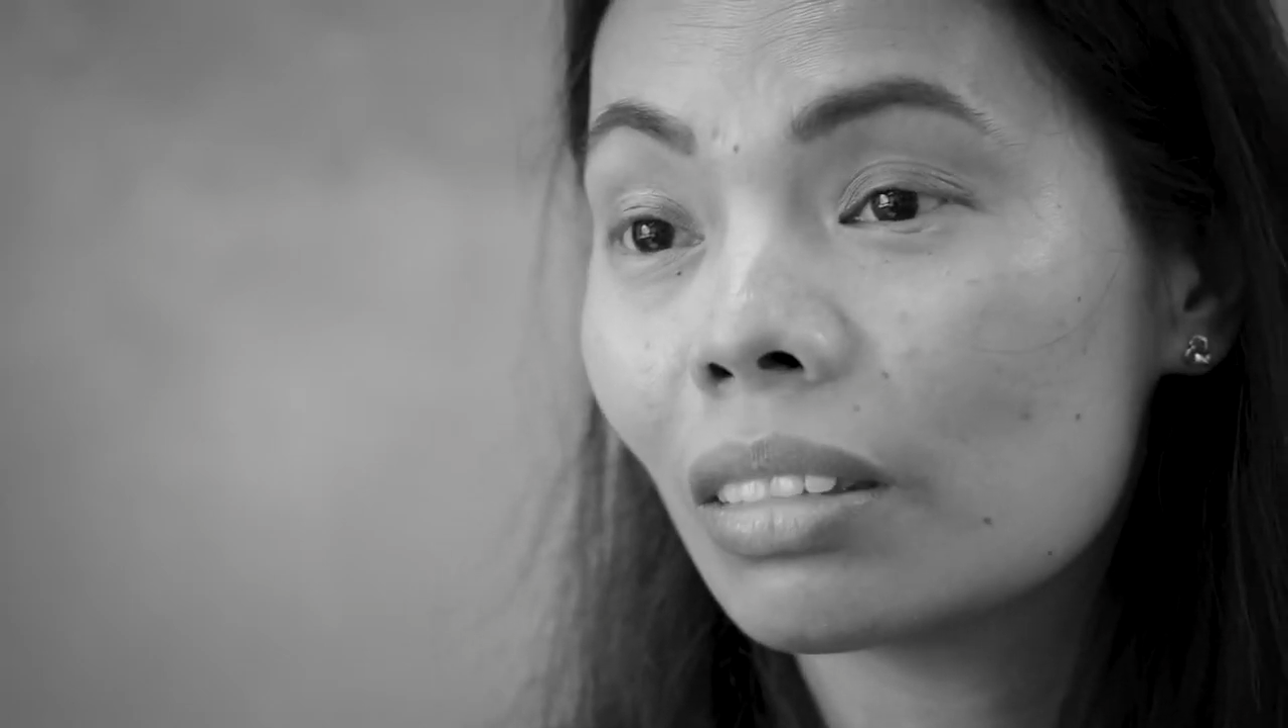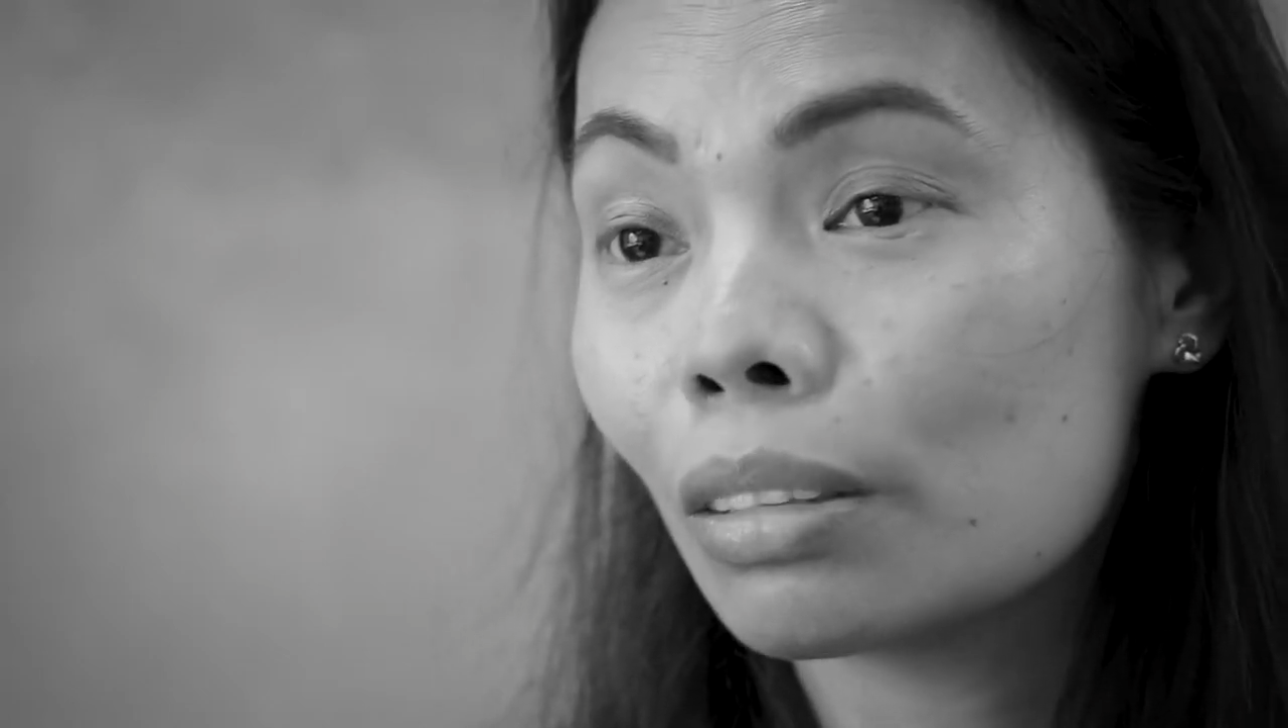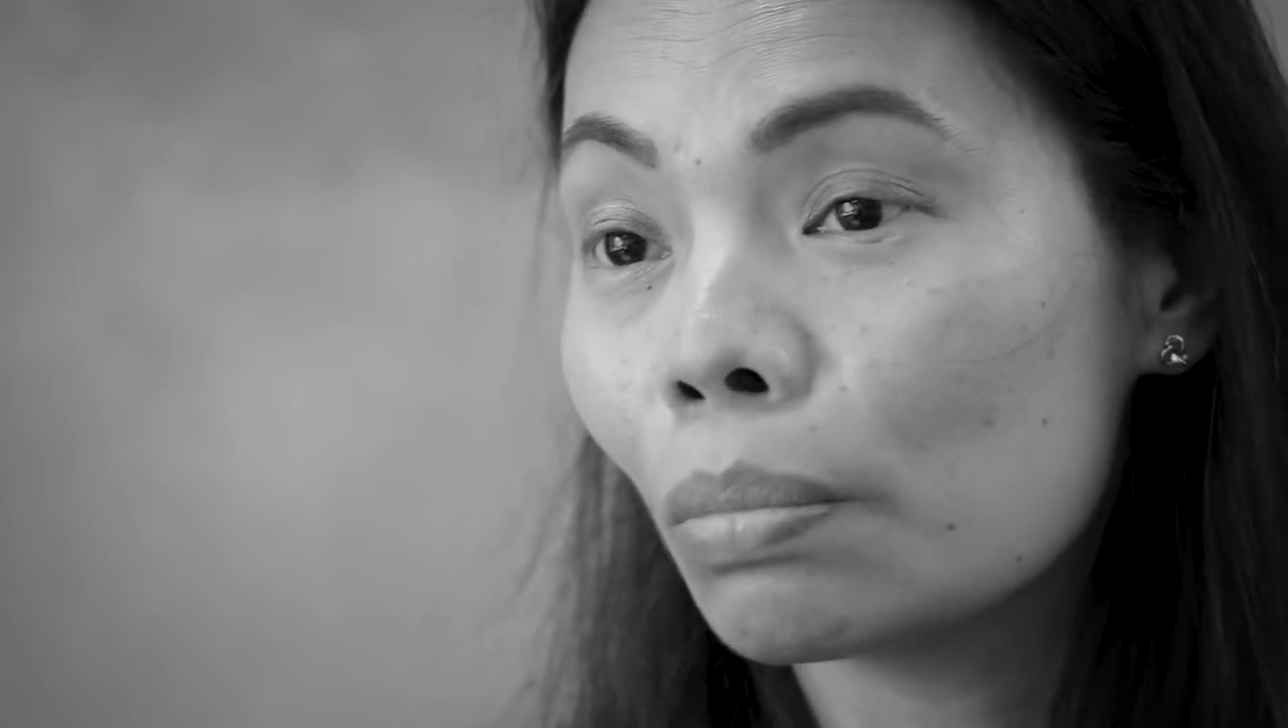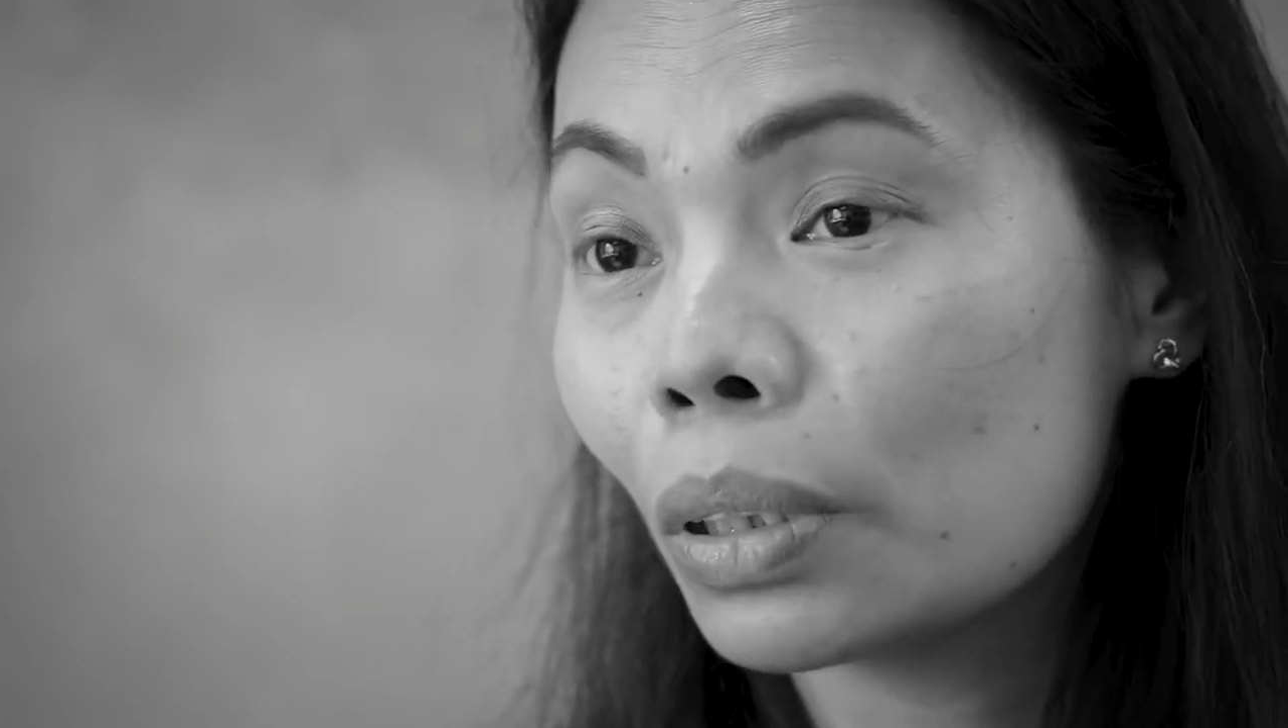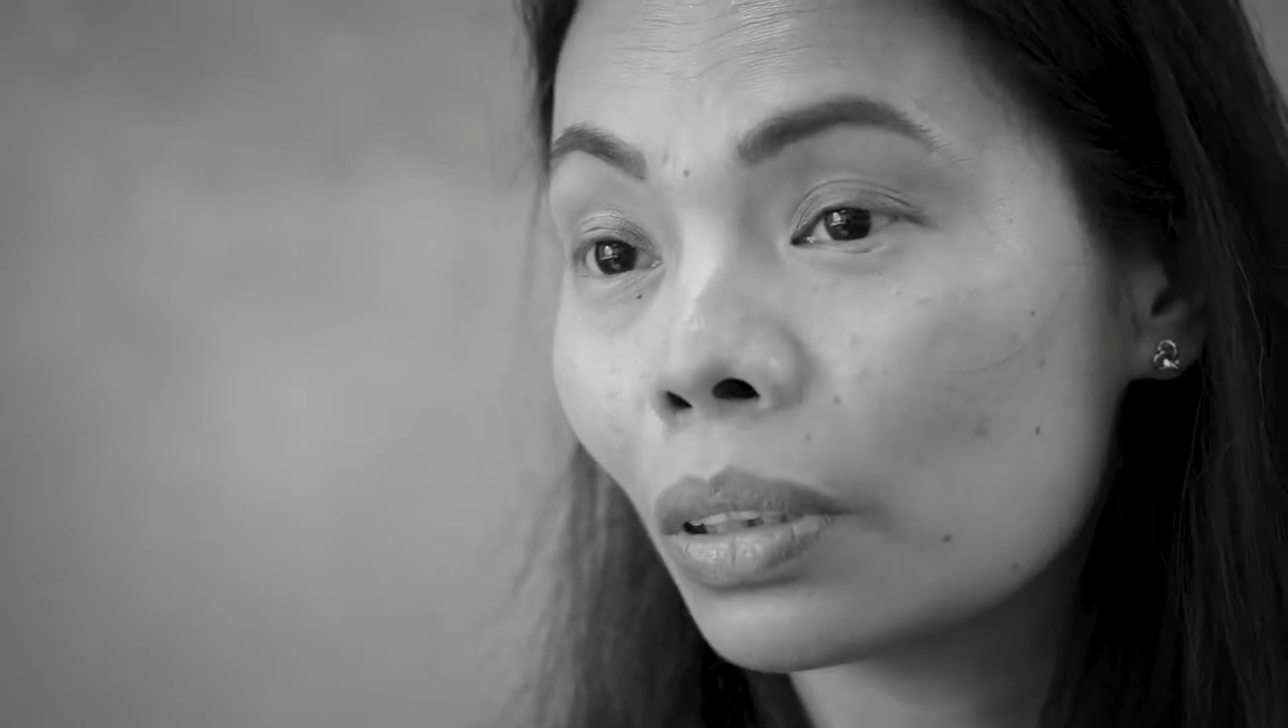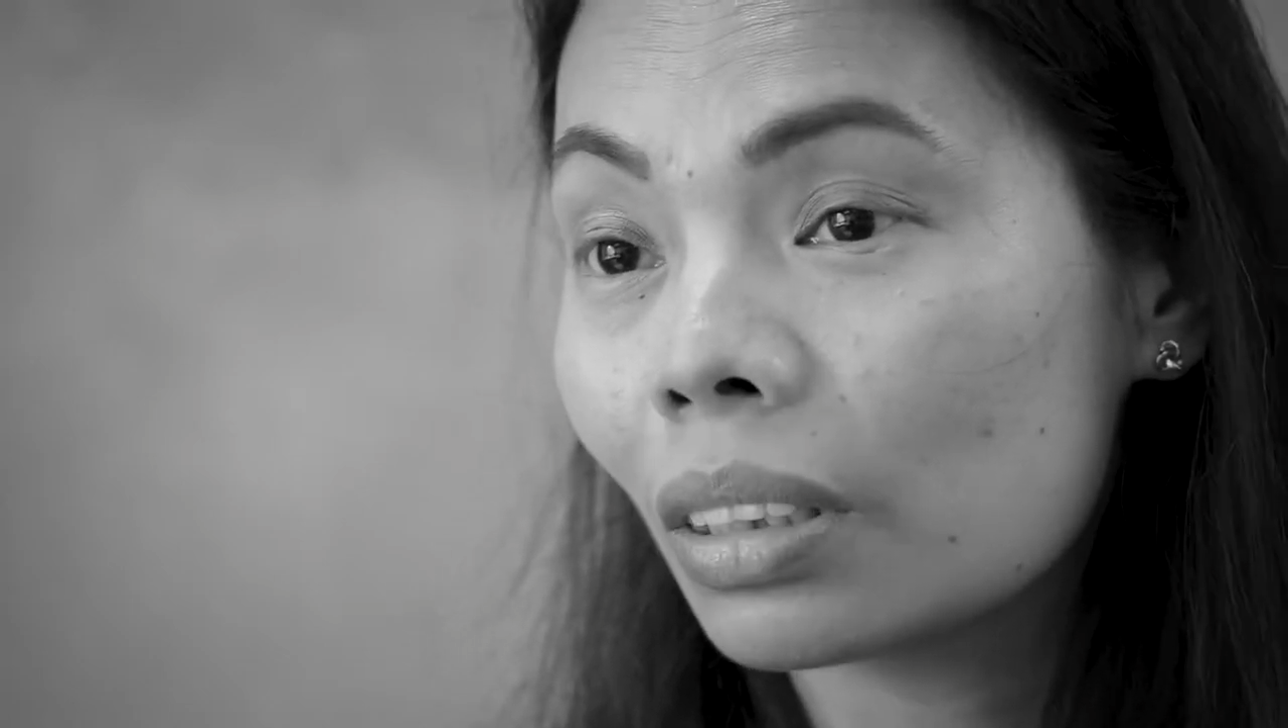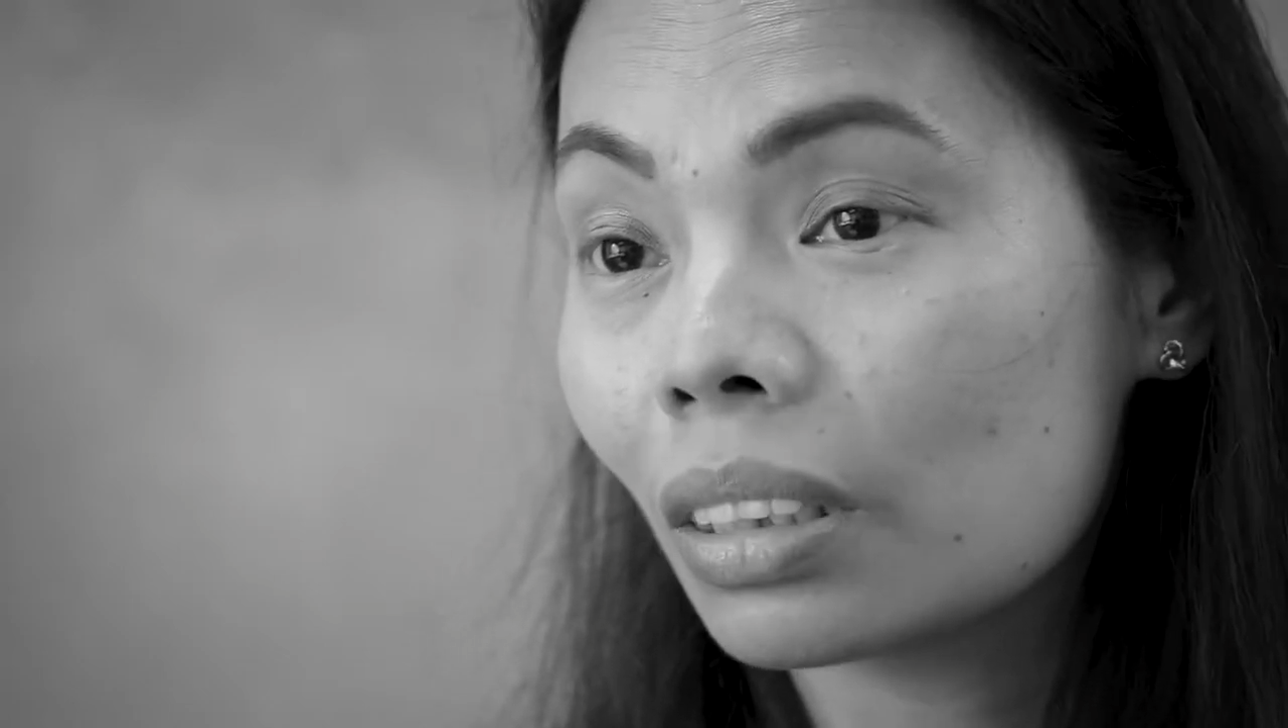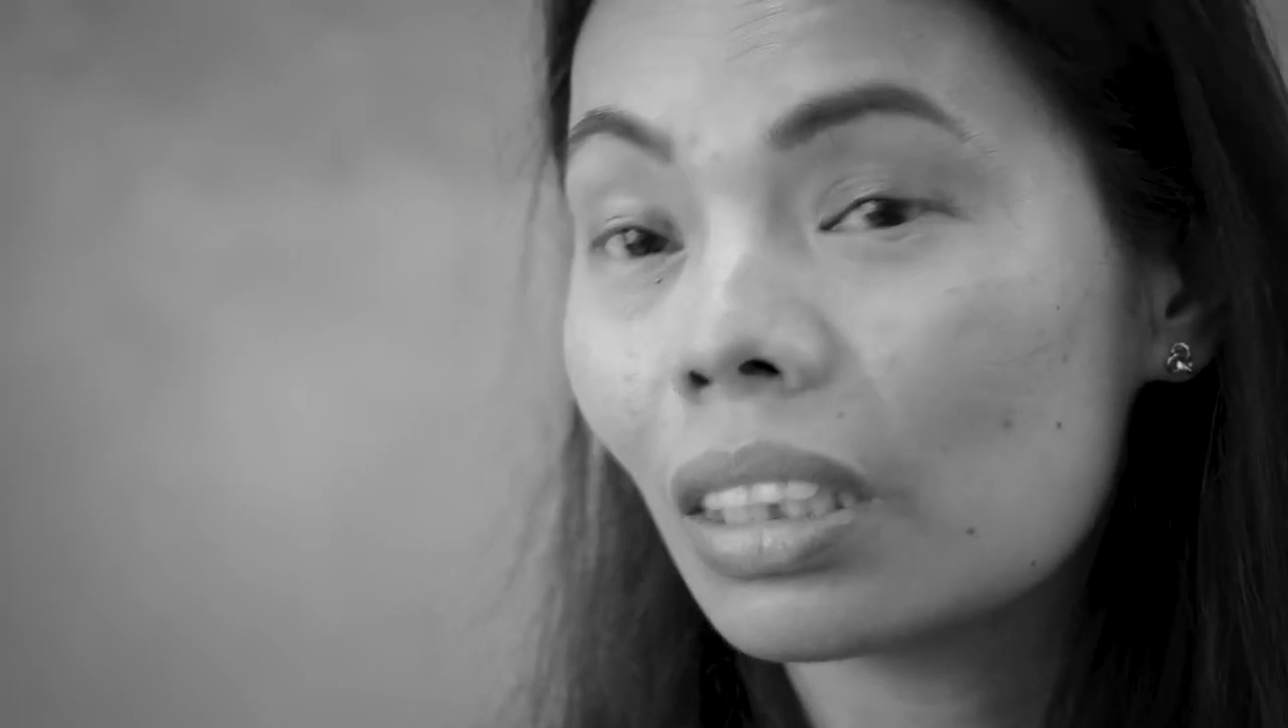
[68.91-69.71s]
their boss